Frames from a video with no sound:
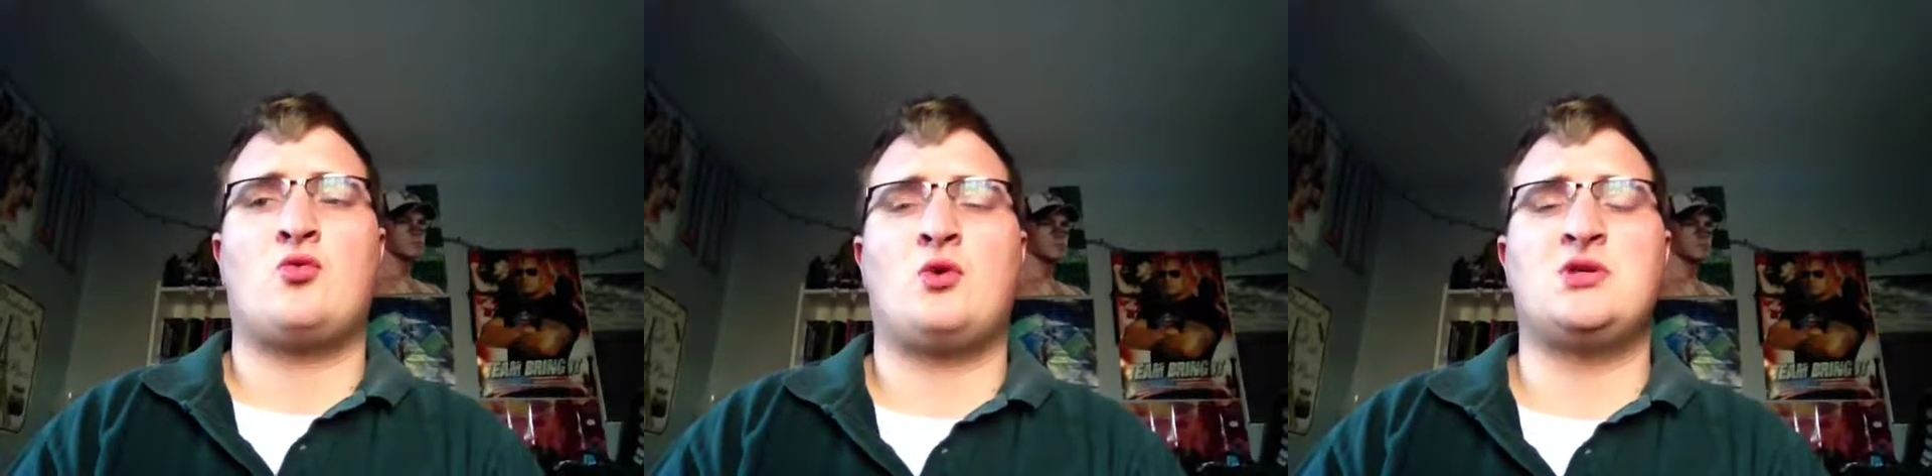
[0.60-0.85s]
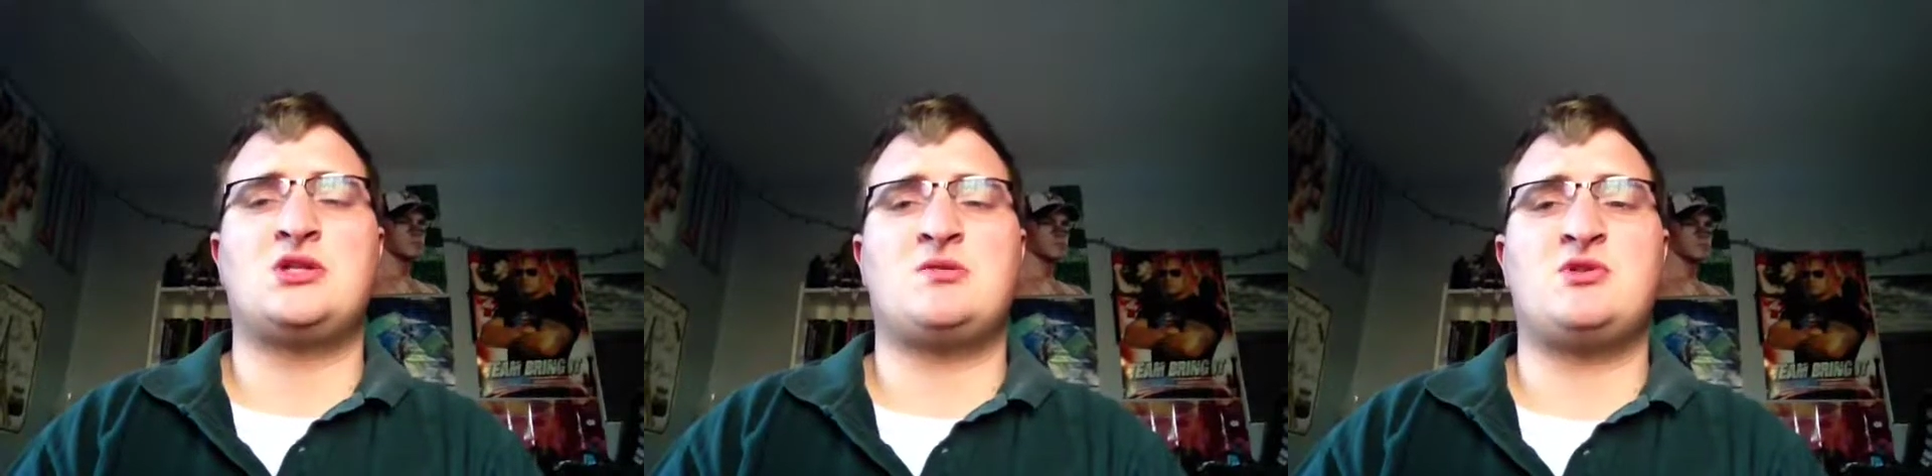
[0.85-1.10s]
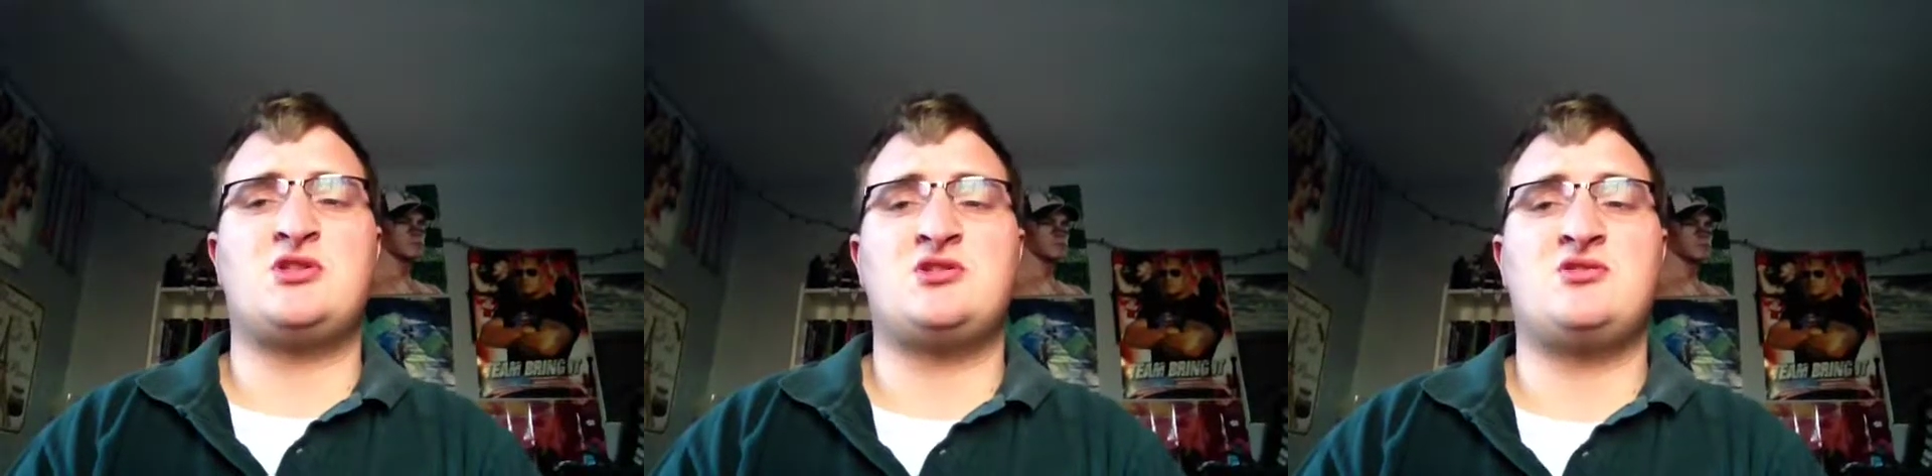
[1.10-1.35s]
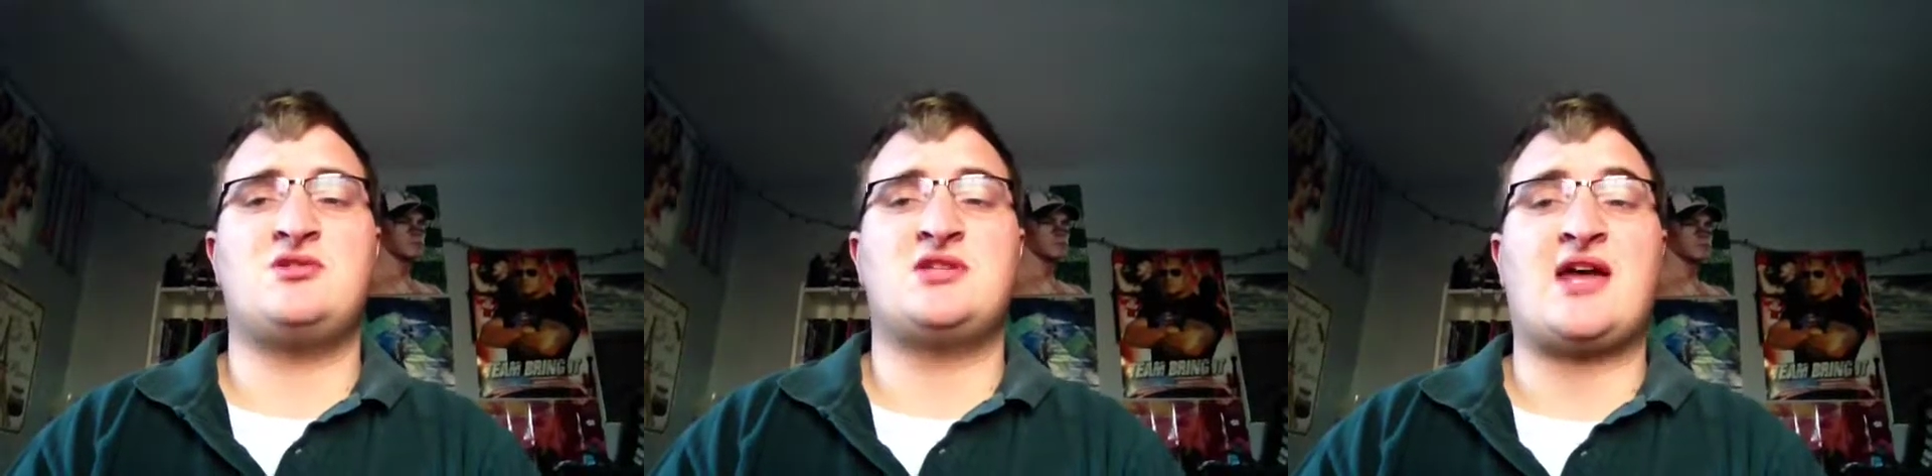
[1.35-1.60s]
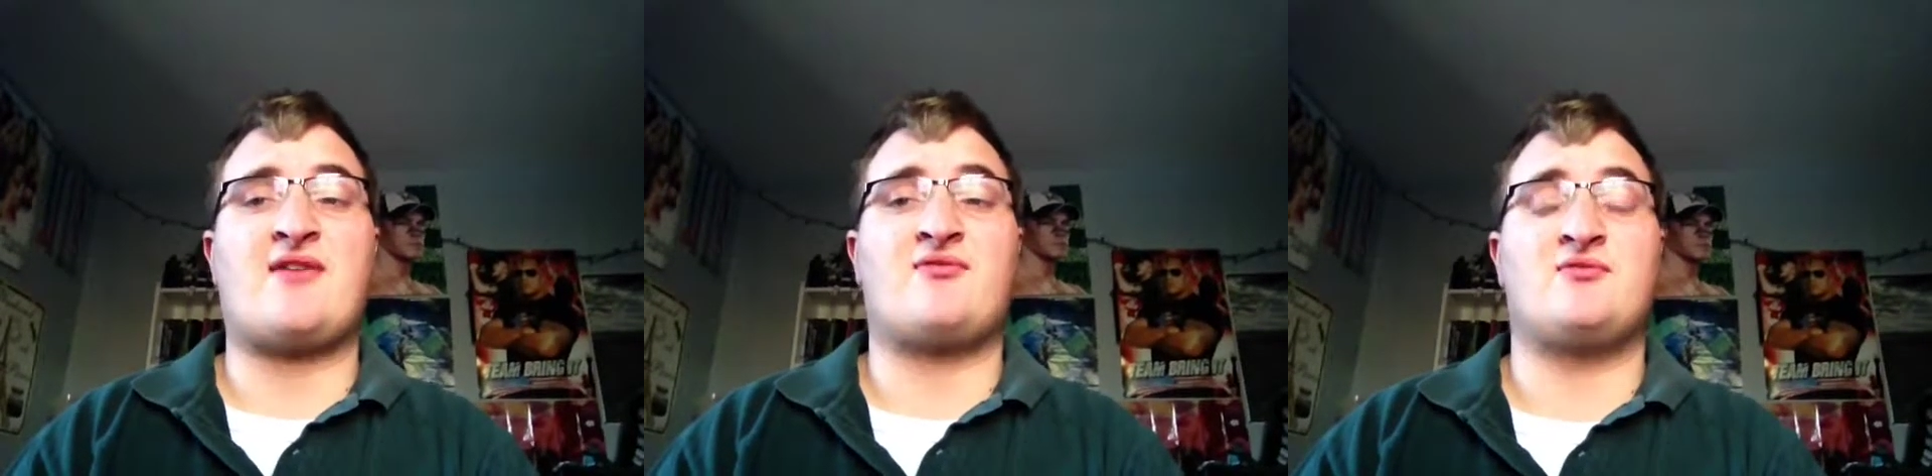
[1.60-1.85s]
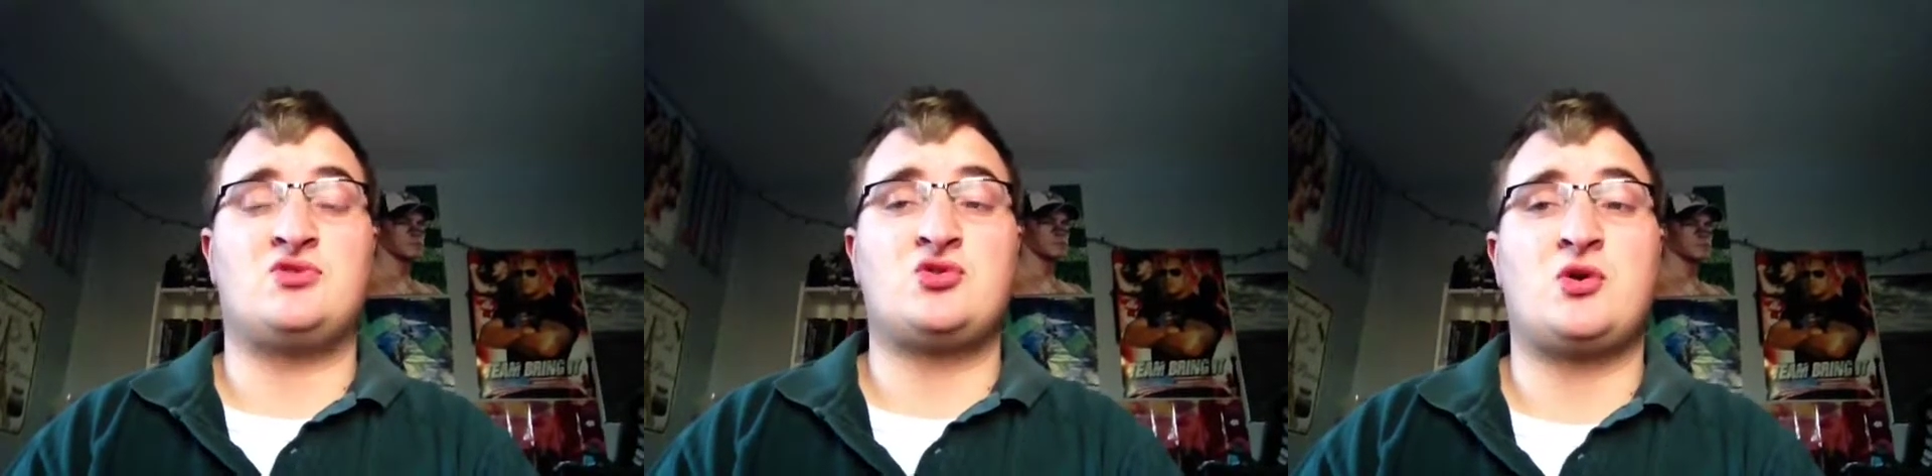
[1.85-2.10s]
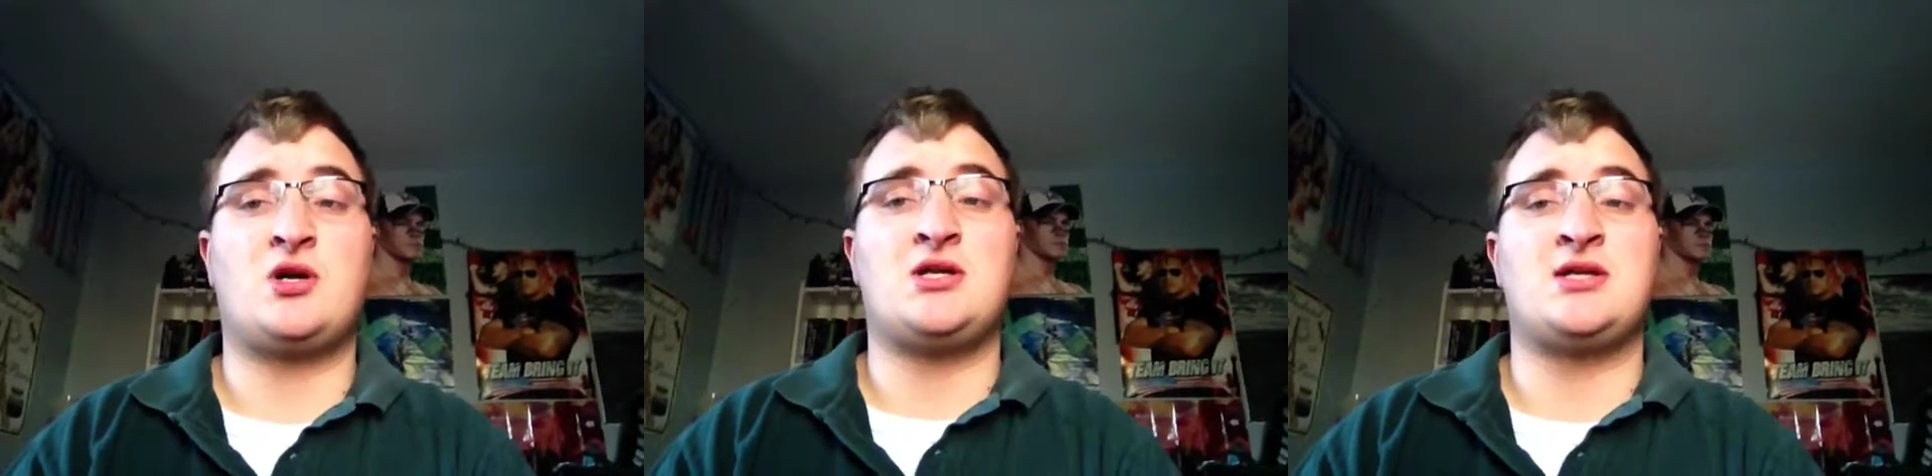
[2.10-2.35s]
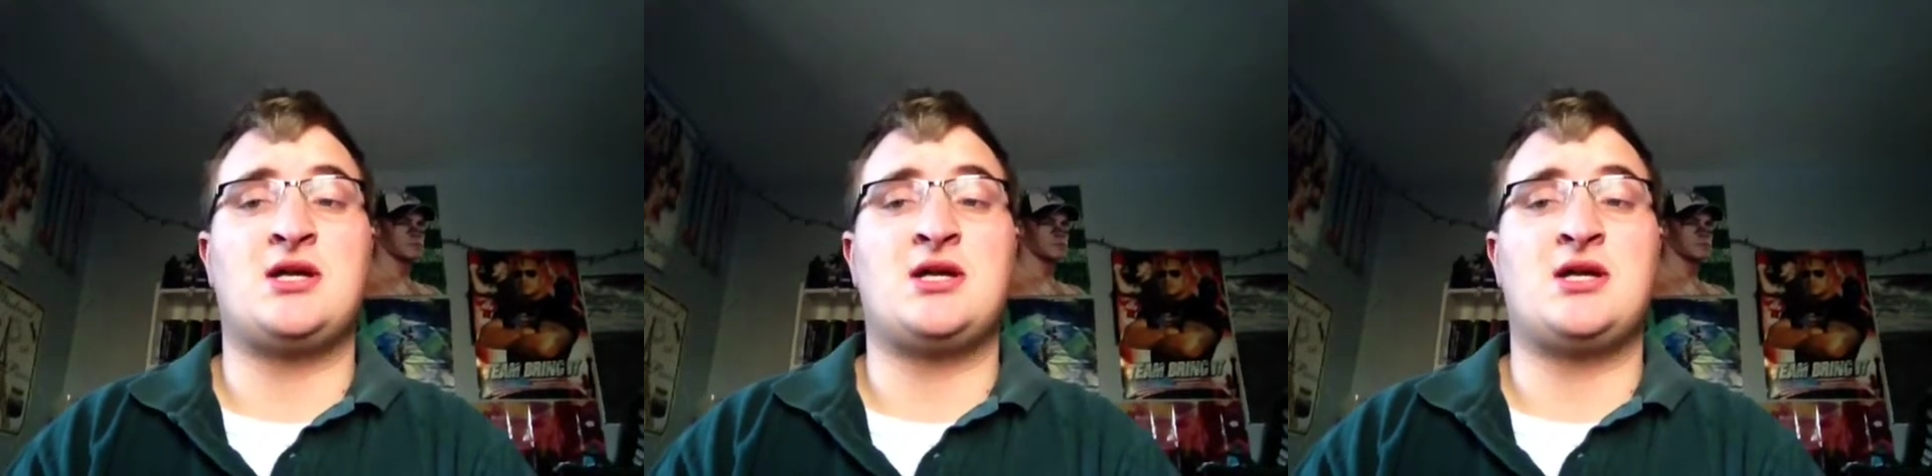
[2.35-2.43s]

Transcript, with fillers: What's up, it's you, Zach from 29